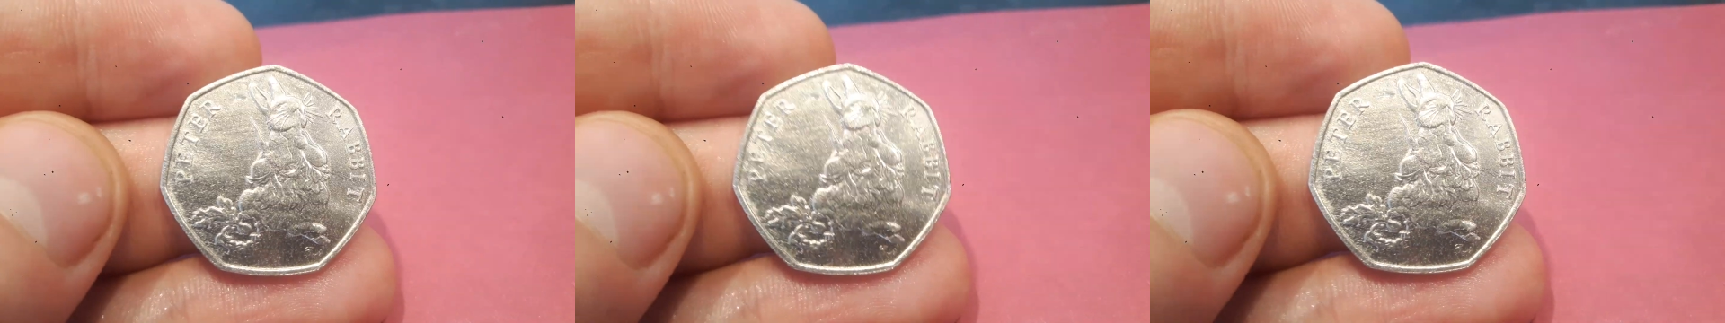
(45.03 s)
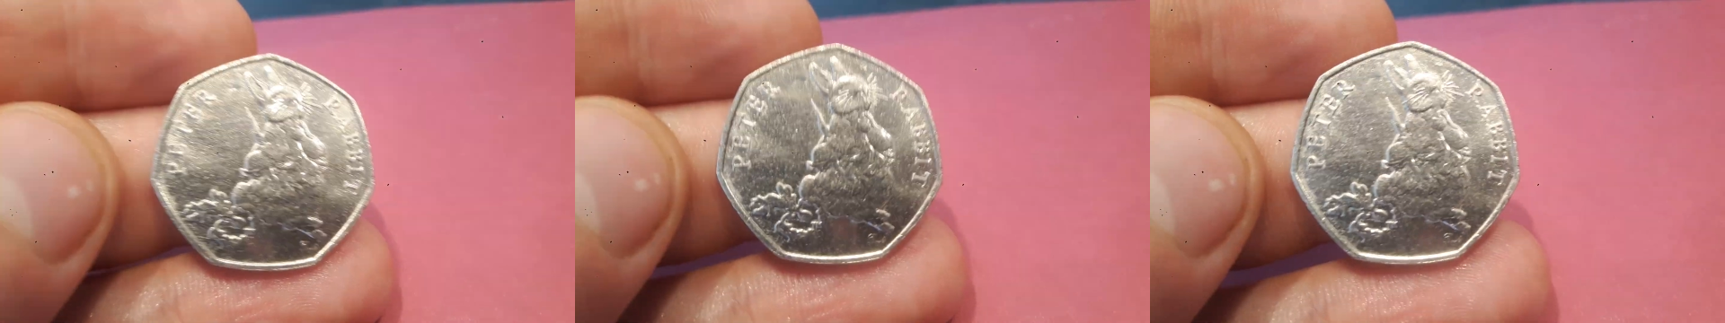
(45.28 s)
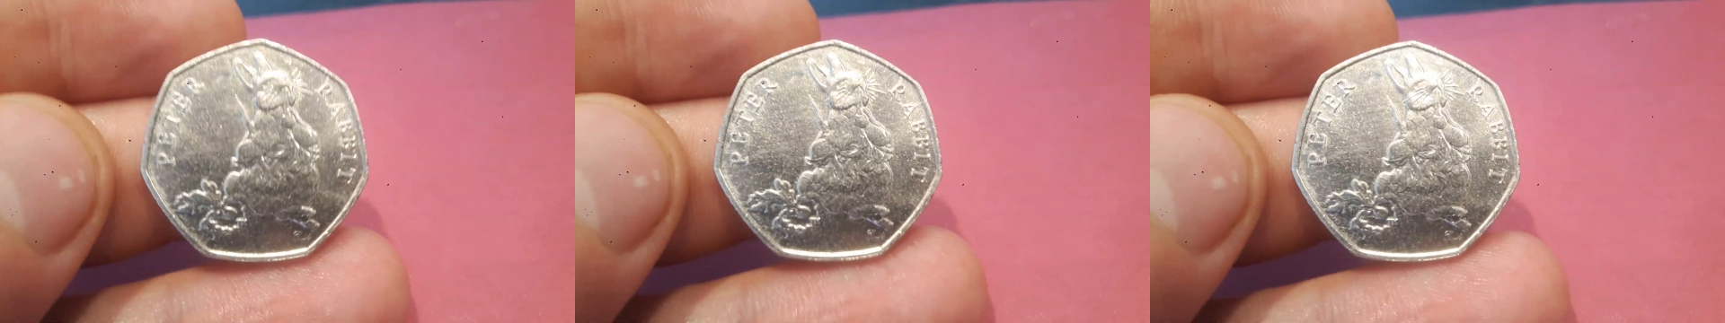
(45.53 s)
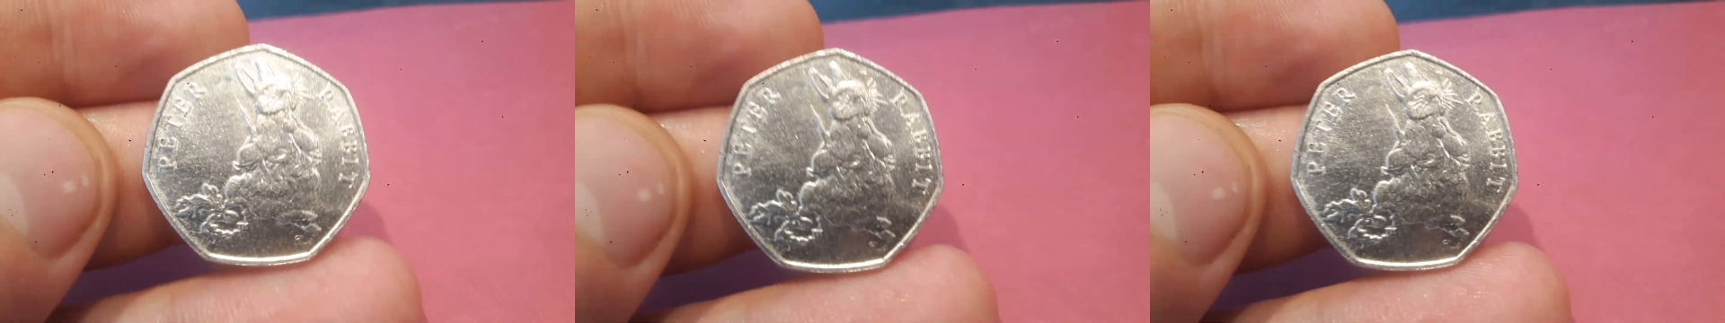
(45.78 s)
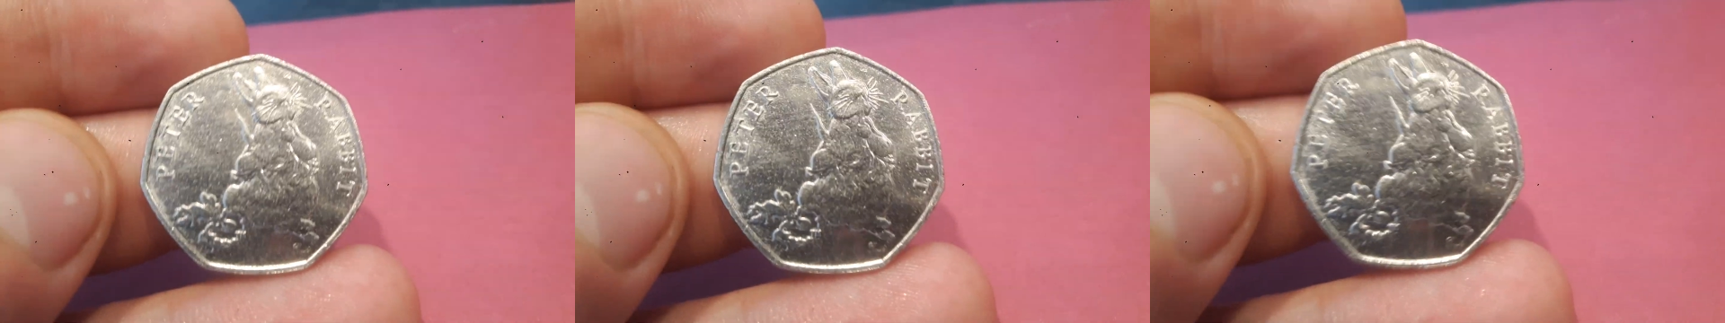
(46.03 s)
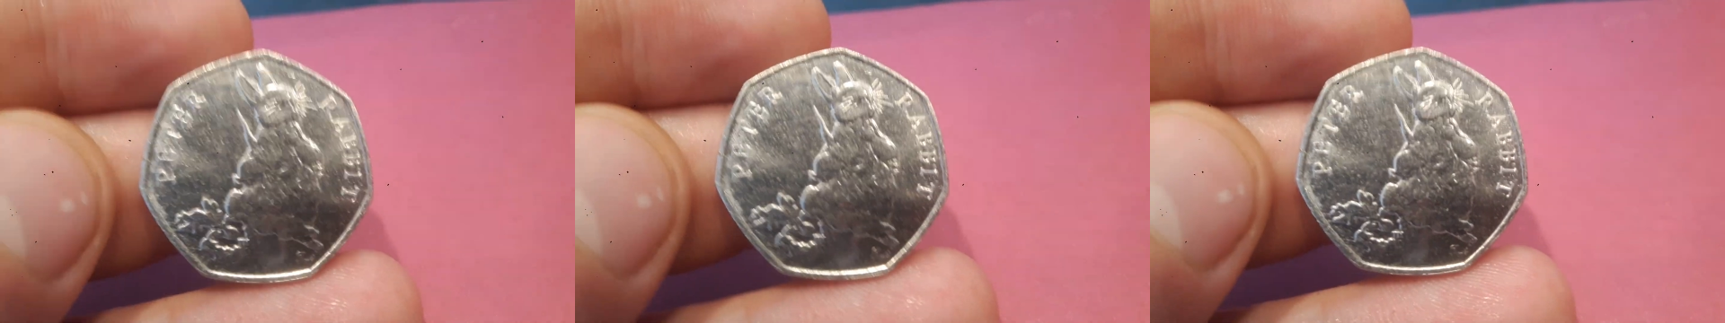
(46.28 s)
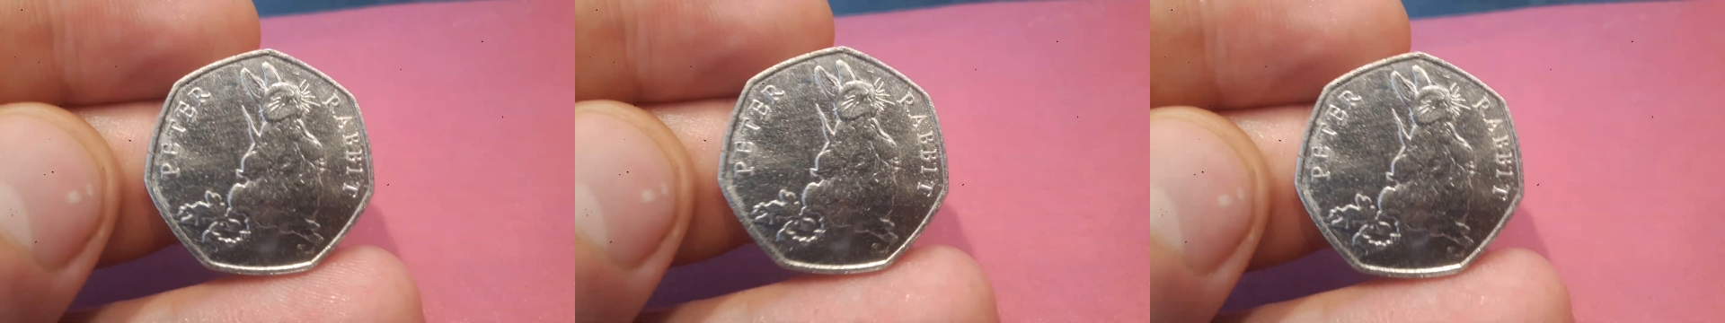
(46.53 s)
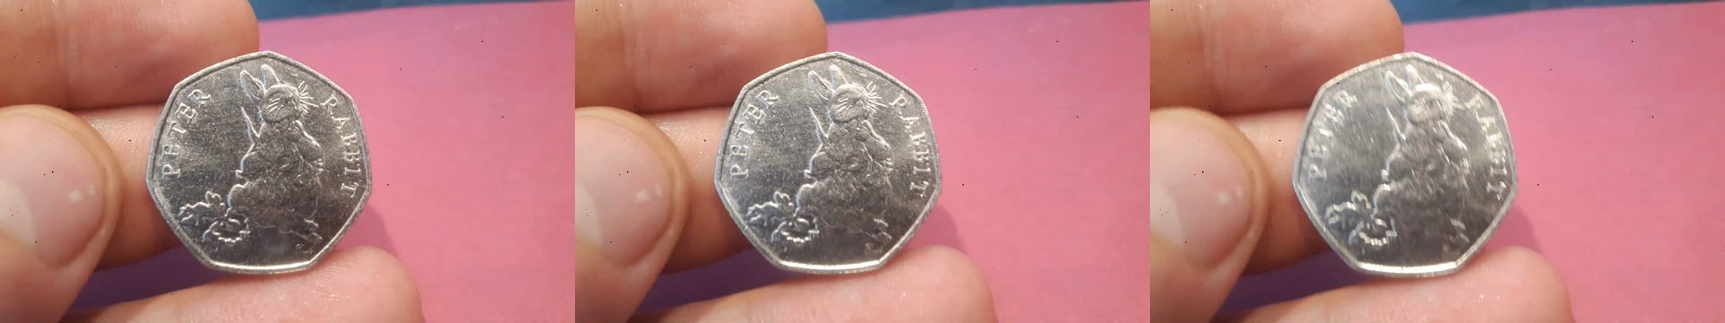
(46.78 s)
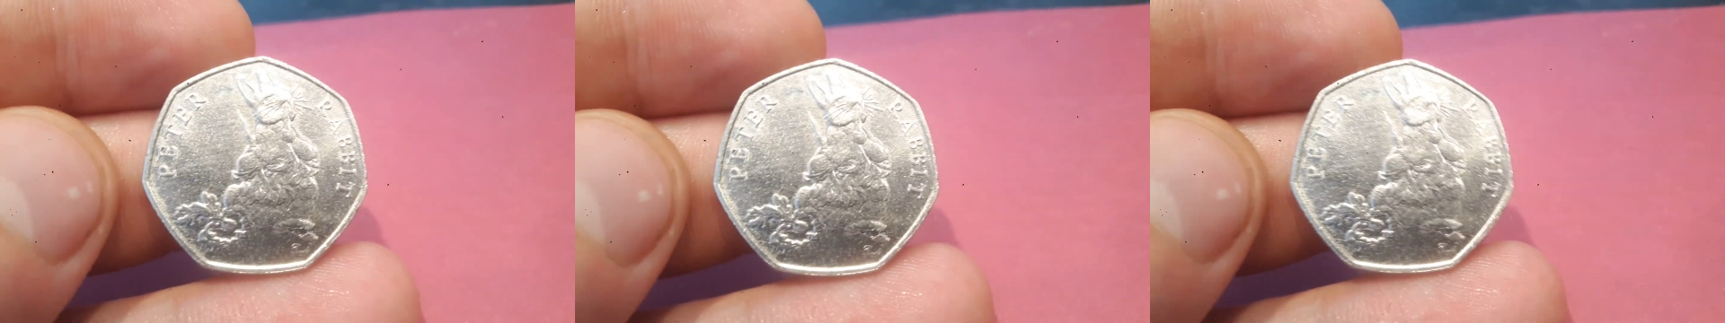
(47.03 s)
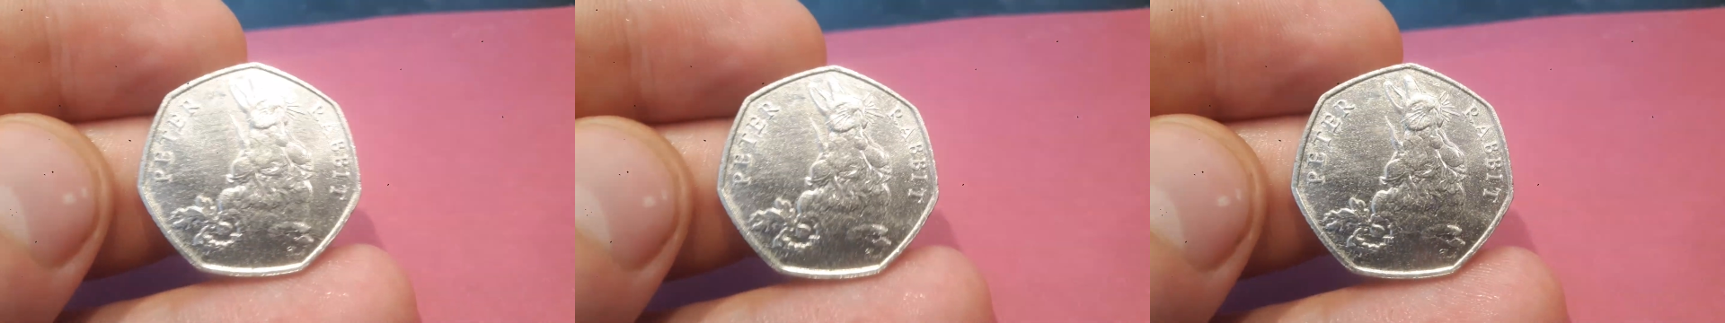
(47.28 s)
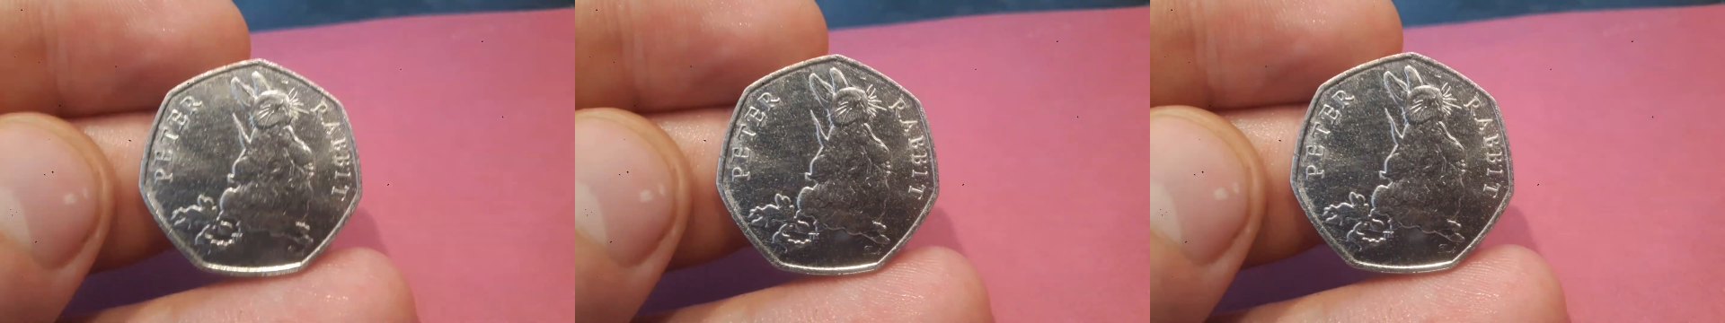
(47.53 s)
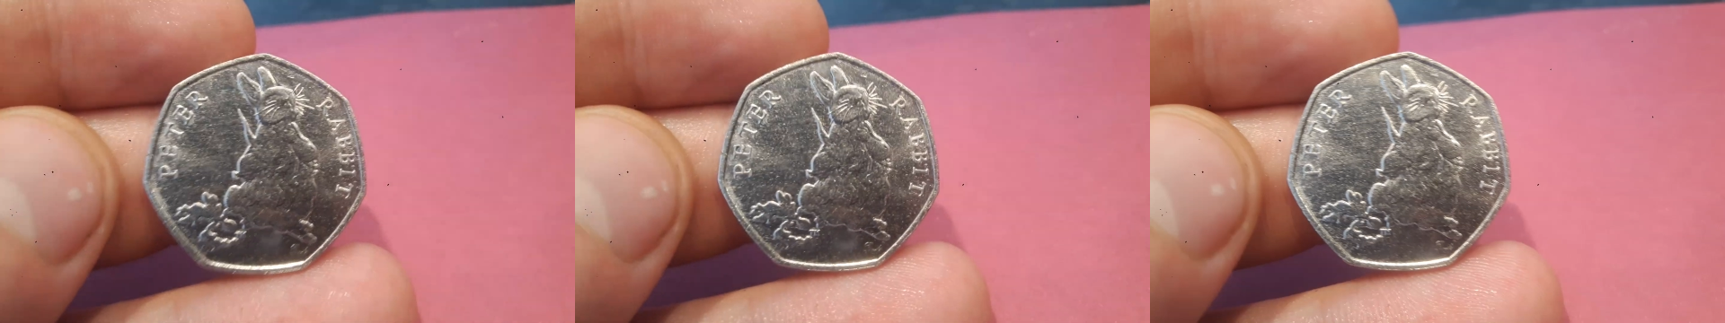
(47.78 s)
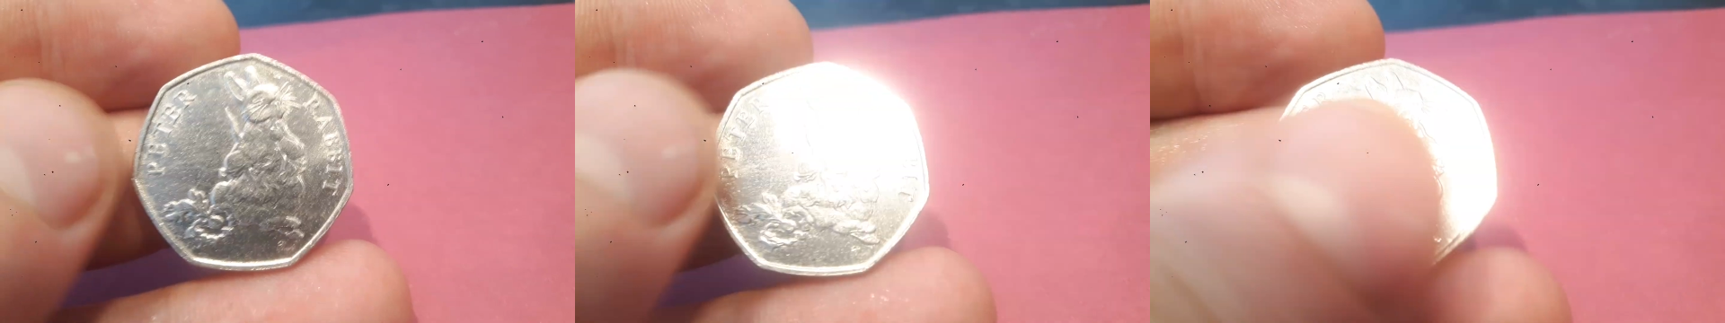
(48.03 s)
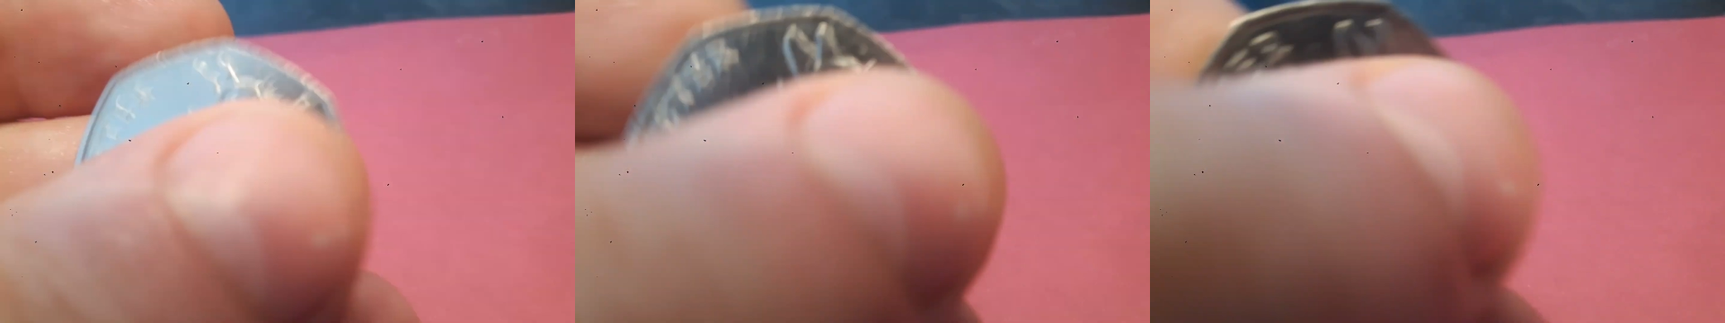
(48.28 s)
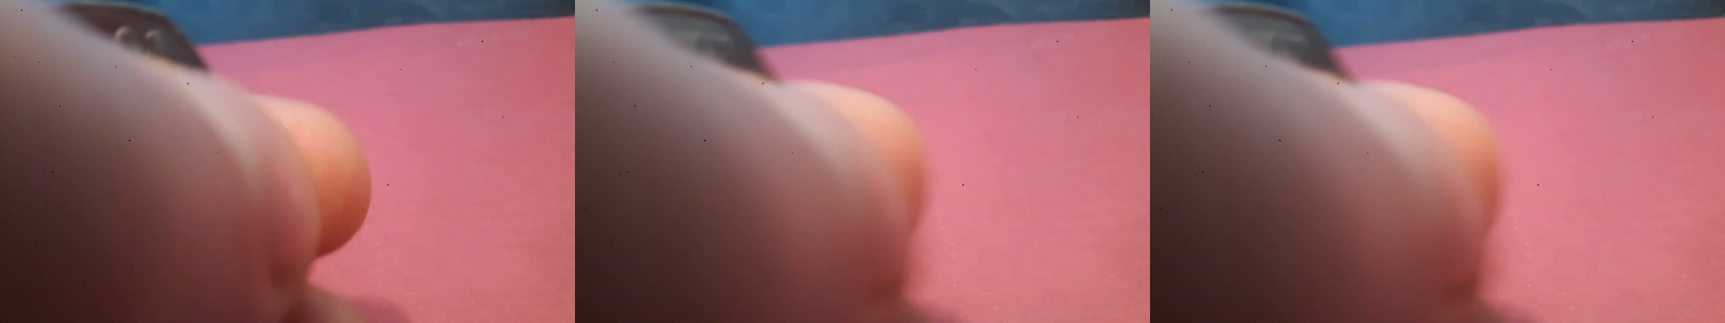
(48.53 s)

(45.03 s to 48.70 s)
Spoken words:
No face is visible, so there are no lips to read.